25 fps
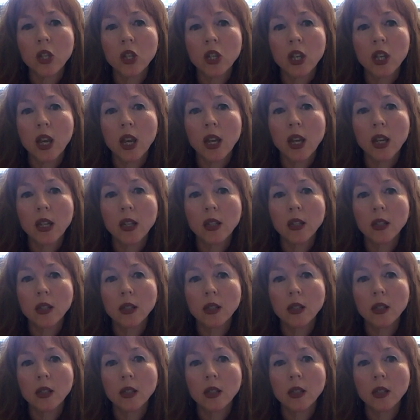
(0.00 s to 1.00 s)
10.
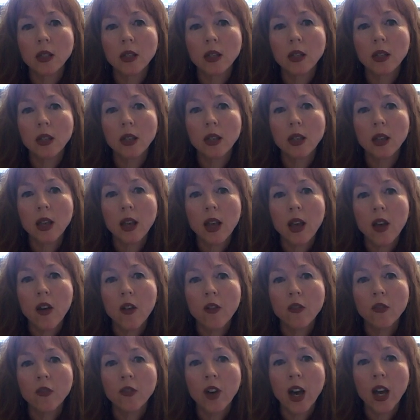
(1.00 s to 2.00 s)

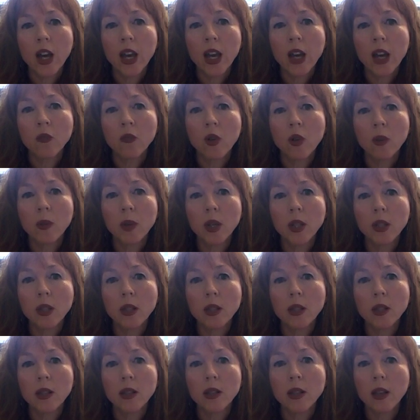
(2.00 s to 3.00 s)
Fucking
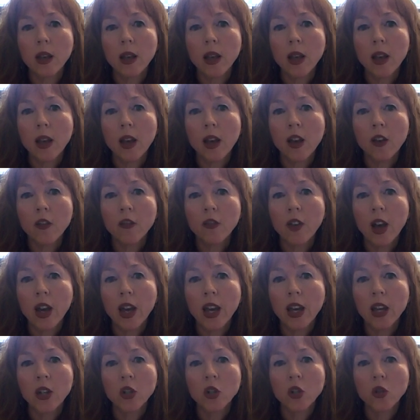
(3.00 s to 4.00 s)
ribbons,
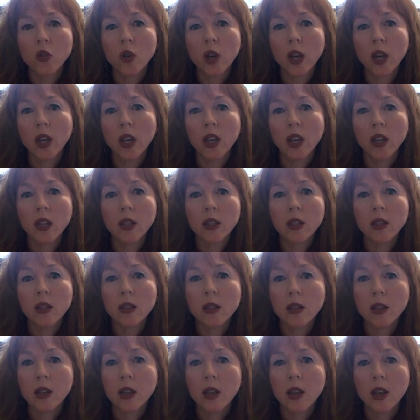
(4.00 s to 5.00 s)
fucking
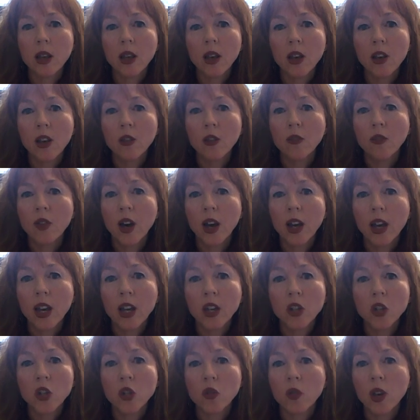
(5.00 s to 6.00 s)
trinkets,
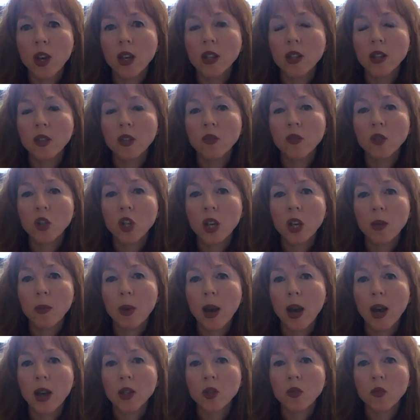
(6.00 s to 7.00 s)
fucking shreds of
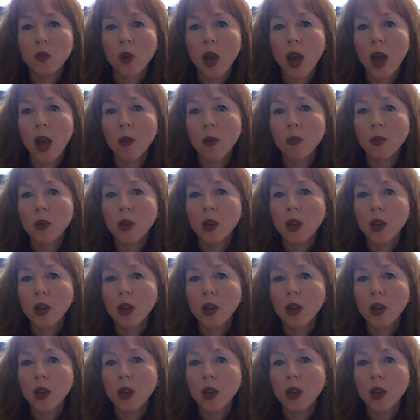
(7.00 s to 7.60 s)
cheap-ass rat.